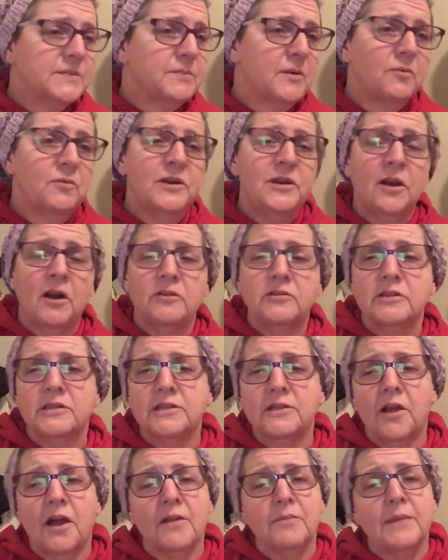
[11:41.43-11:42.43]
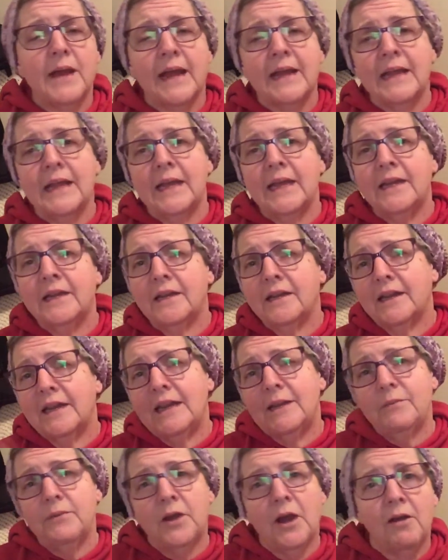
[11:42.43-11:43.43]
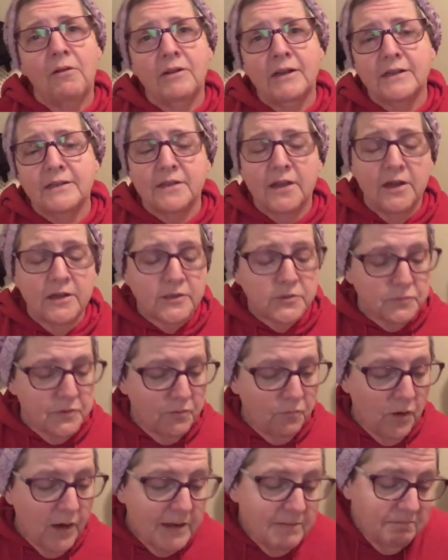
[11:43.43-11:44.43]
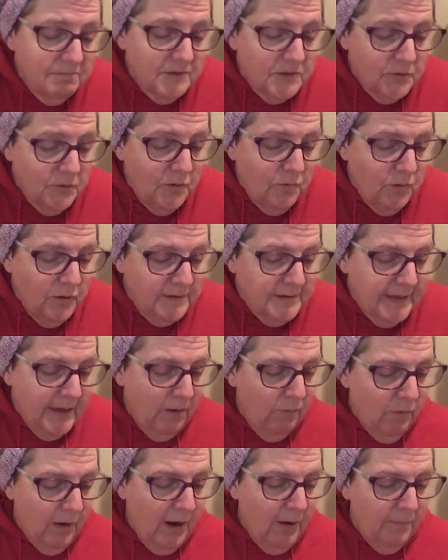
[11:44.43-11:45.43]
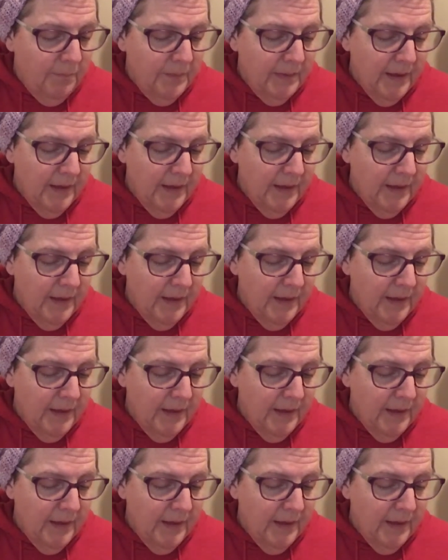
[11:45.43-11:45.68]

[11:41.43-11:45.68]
But we all just log back in and keep going as long as we want. So it works out well.